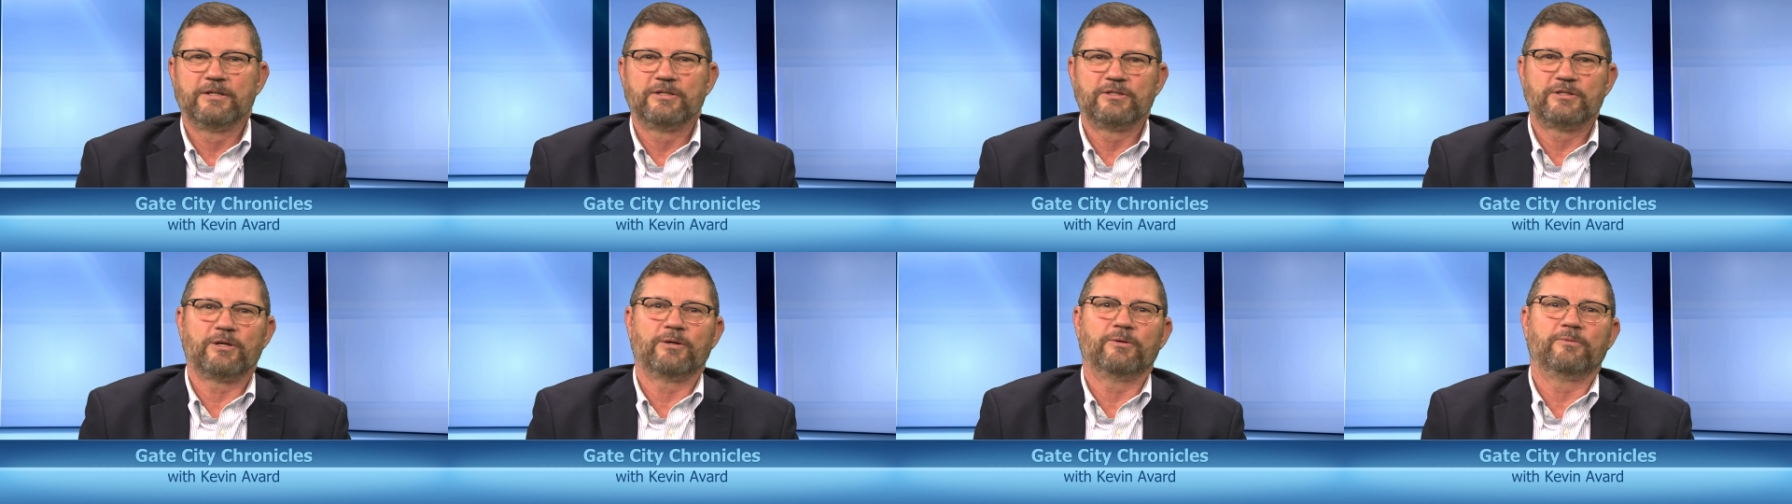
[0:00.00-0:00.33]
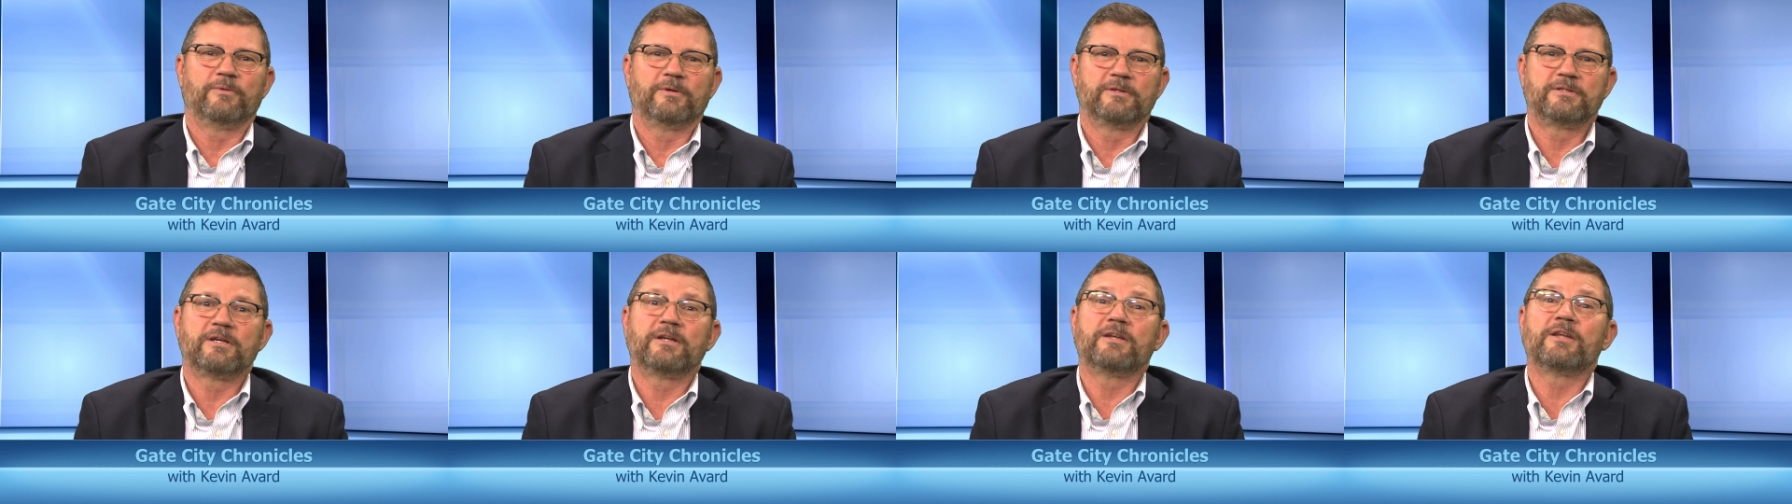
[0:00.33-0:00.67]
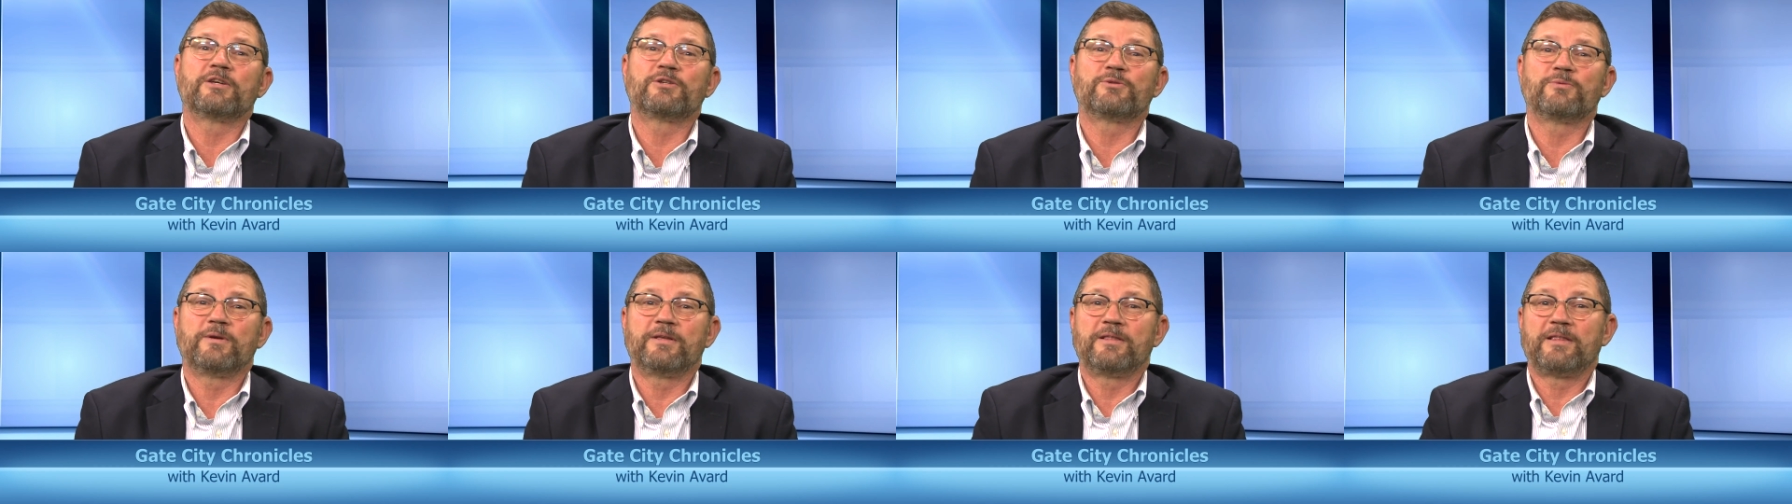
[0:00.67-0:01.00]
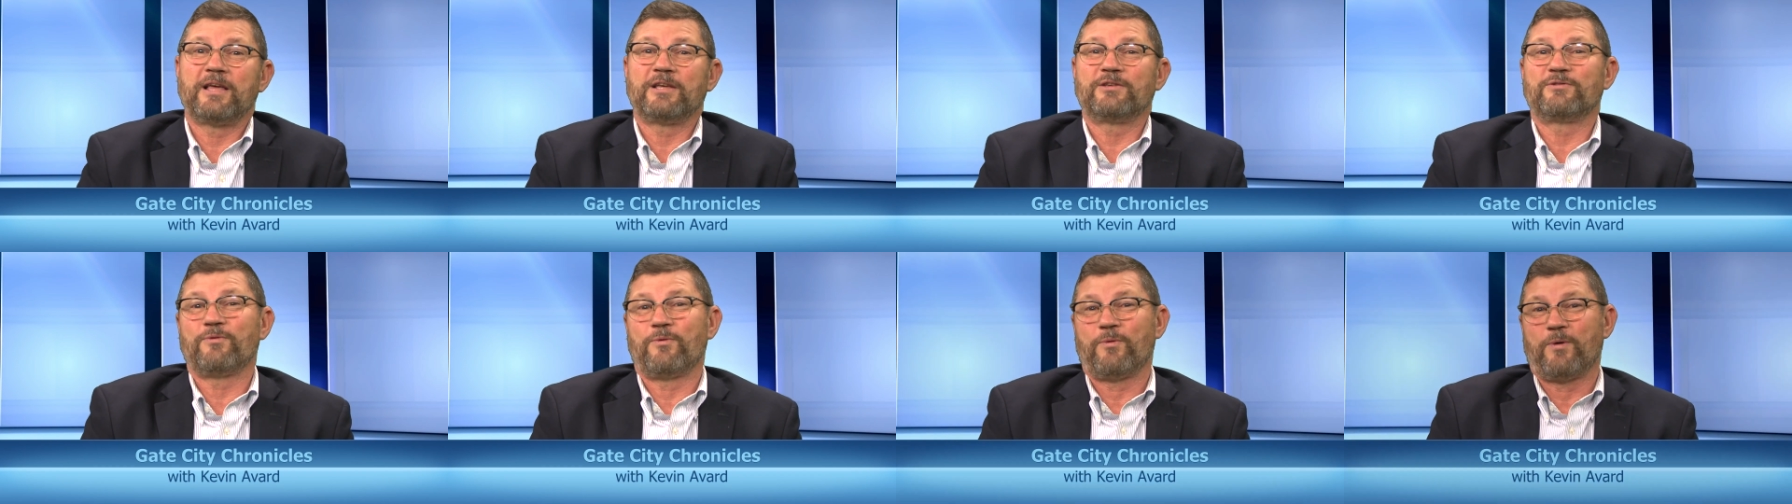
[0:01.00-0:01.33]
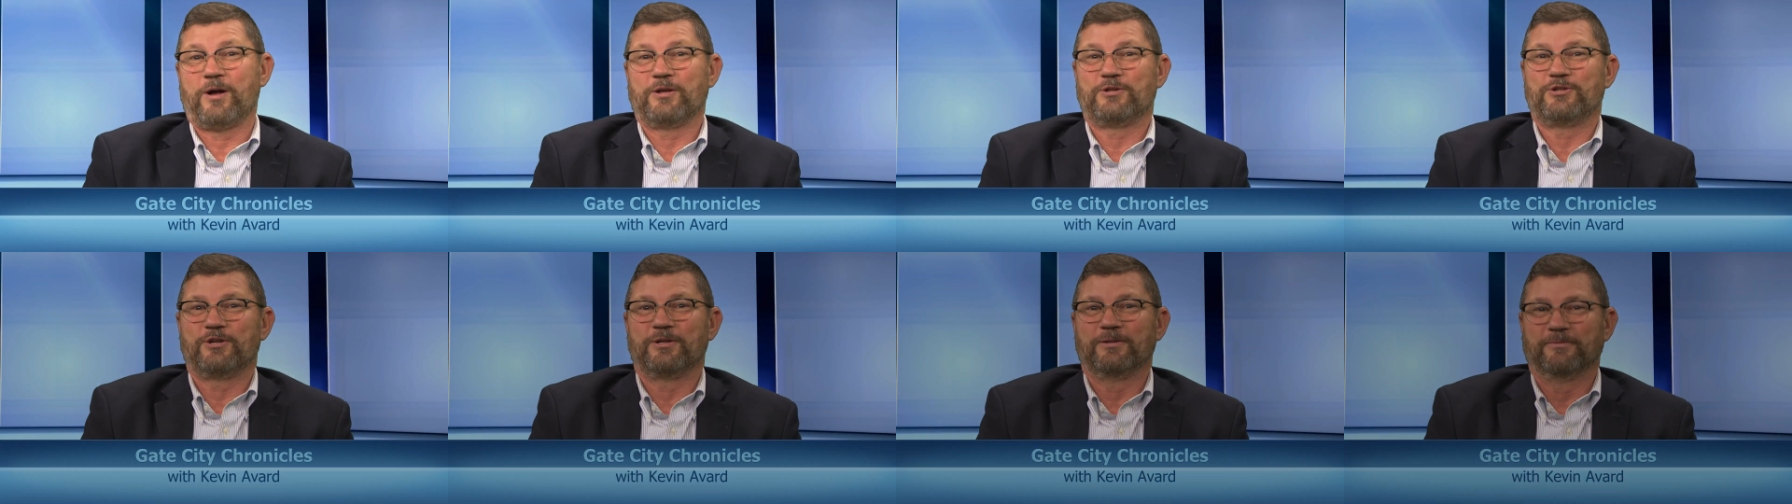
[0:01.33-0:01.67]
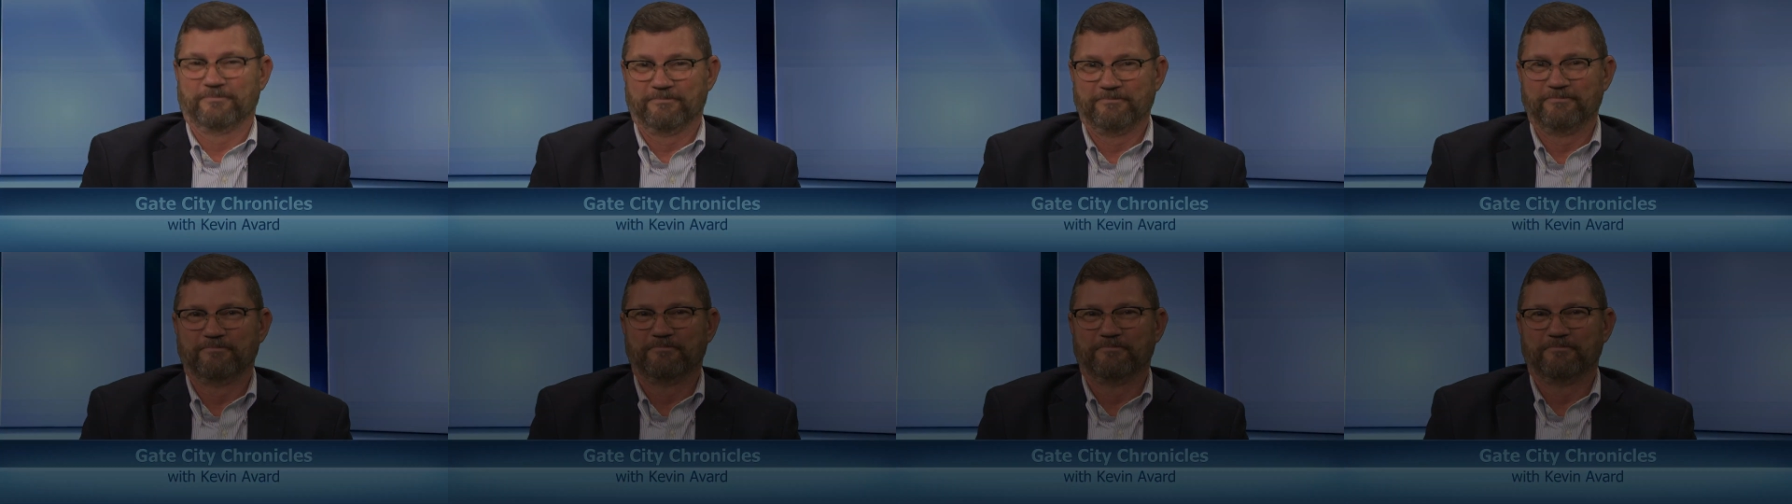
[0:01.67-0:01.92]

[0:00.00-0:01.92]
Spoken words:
So until next week, thanks for watching.